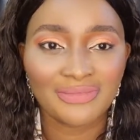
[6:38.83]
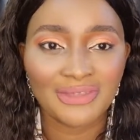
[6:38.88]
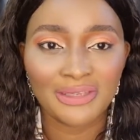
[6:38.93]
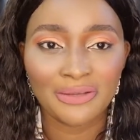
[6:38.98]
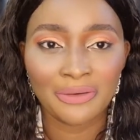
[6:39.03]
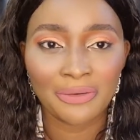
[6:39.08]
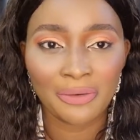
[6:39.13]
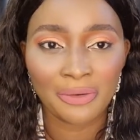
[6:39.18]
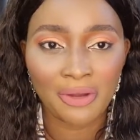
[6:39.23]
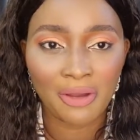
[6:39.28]

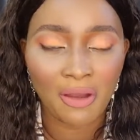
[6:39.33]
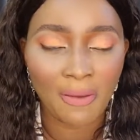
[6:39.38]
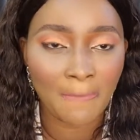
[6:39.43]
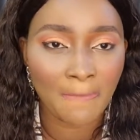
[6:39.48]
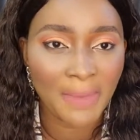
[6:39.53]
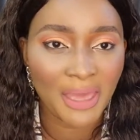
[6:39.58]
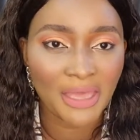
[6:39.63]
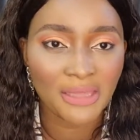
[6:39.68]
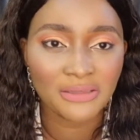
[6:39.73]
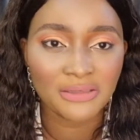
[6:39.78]
you know,
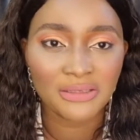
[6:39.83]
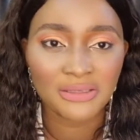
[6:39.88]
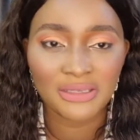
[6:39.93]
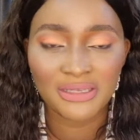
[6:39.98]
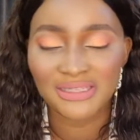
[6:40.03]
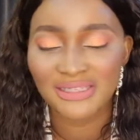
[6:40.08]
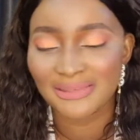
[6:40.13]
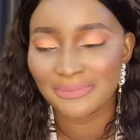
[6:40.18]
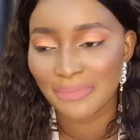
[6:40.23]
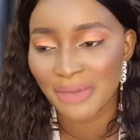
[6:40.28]
comment.
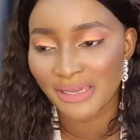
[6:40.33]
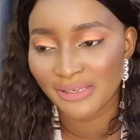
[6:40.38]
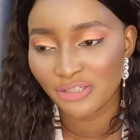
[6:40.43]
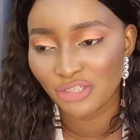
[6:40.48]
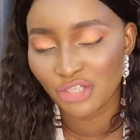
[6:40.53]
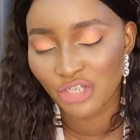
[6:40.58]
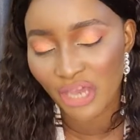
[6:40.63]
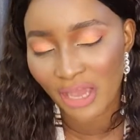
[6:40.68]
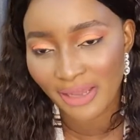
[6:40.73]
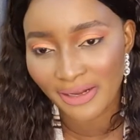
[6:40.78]
It's my
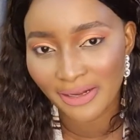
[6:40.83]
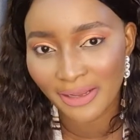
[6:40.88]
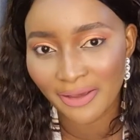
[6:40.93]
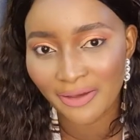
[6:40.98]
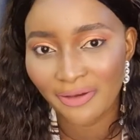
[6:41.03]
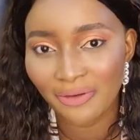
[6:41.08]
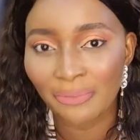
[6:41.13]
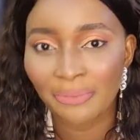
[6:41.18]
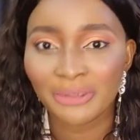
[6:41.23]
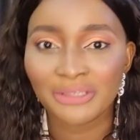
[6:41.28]

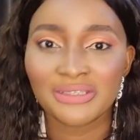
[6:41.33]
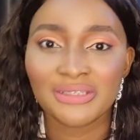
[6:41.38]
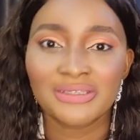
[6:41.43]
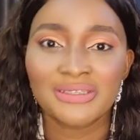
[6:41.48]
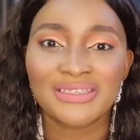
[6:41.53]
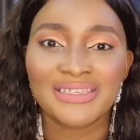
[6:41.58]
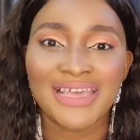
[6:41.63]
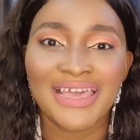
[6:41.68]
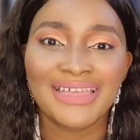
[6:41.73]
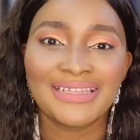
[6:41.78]
channel, but
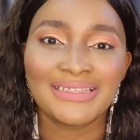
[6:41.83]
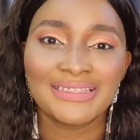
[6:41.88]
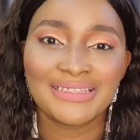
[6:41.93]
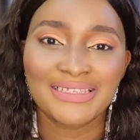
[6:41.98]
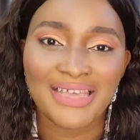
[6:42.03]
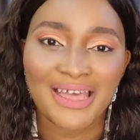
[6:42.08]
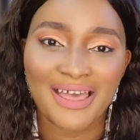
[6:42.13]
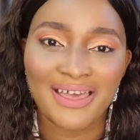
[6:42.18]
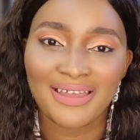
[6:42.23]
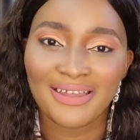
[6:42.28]
it's
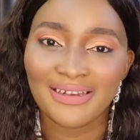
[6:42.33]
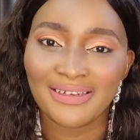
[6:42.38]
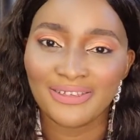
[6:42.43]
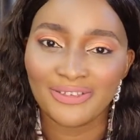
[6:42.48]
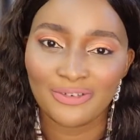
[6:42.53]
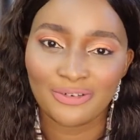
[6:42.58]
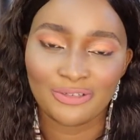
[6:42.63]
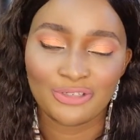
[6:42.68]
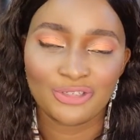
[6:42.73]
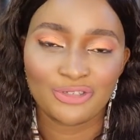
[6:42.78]
entirely
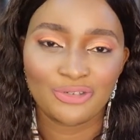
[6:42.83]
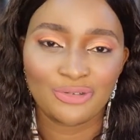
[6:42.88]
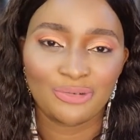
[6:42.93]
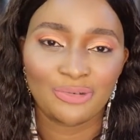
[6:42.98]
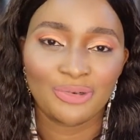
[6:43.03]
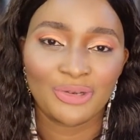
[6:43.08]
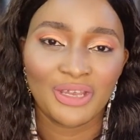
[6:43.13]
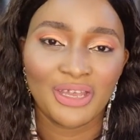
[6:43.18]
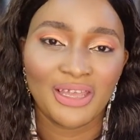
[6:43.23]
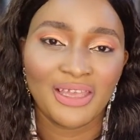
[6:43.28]
your shoe.
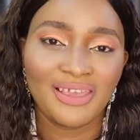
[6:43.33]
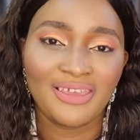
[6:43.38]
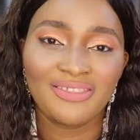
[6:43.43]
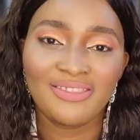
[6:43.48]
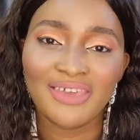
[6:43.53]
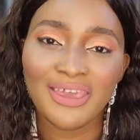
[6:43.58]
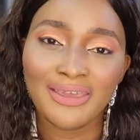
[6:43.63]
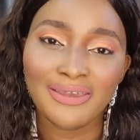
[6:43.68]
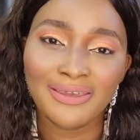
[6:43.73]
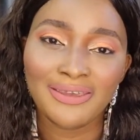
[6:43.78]

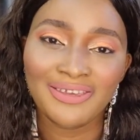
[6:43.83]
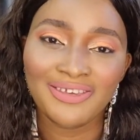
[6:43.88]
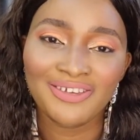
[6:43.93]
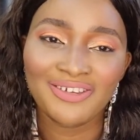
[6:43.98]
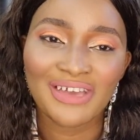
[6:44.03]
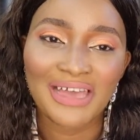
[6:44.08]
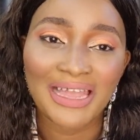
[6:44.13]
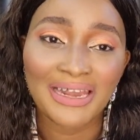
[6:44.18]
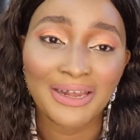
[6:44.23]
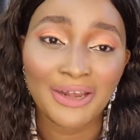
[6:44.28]
Thank
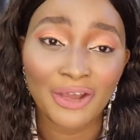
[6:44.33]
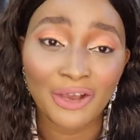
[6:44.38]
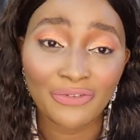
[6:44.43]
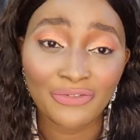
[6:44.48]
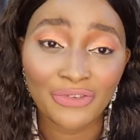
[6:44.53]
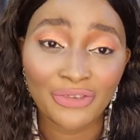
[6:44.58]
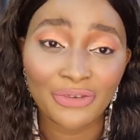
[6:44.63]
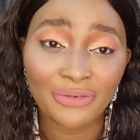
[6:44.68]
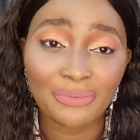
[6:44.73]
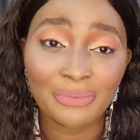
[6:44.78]
you. I
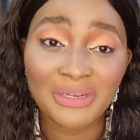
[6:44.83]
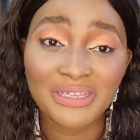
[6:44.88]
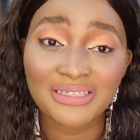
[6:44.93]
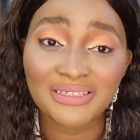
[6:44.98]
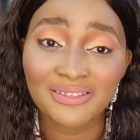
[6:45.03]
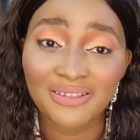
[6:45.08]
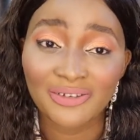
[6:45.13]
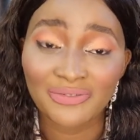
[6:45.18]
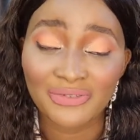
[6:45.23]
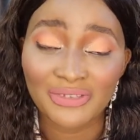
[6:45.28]
love you.
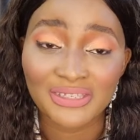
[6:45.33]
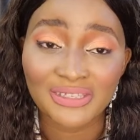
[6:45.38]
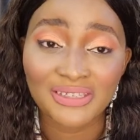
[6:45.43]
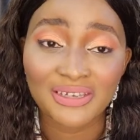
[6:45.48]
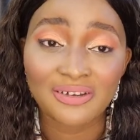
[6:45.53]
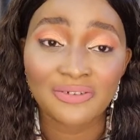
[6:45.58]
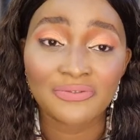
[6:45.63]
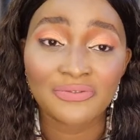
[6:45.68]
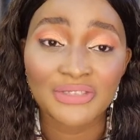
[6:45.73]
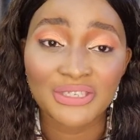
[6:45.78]
Please love
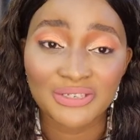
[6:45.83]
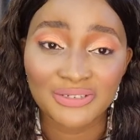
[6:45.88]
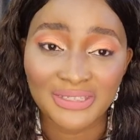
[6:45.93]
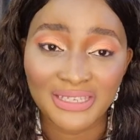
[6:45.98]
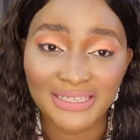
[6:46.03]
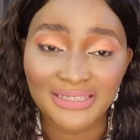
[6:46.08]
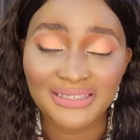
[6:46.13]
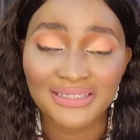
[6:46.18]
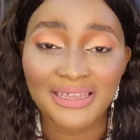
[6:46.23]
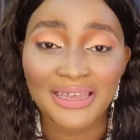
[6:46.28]
yourself. Till
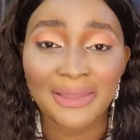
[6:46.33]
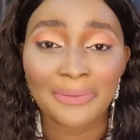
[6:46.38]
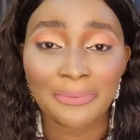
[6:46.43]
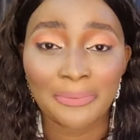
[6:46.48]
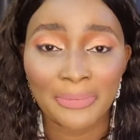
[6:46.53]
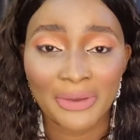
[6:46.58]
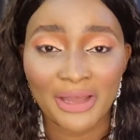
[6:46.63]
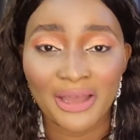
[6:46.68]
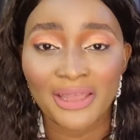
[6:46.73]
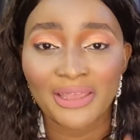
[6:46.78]
next
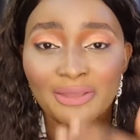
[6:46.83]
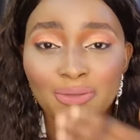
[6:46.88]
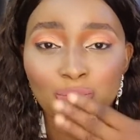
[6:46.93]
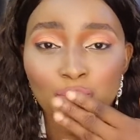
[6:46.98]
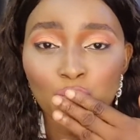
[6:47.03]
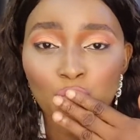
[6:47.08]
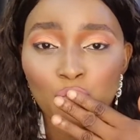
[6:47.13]
time. Bye.